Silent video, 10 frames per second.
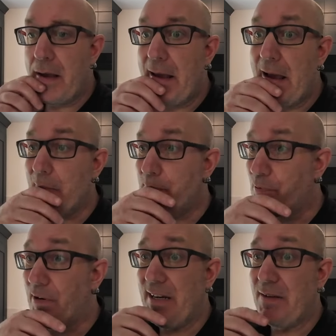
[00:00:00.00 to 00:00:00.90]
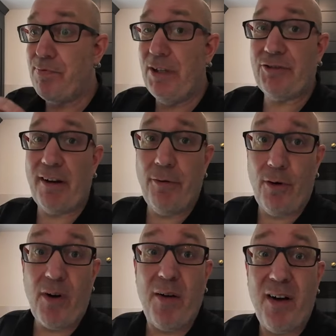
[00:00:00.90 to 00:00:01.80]
Yeah, pretty
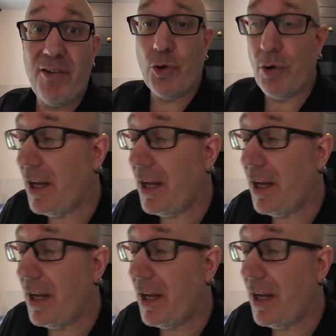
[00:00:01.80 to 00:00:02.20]
straightforward. I enjoyed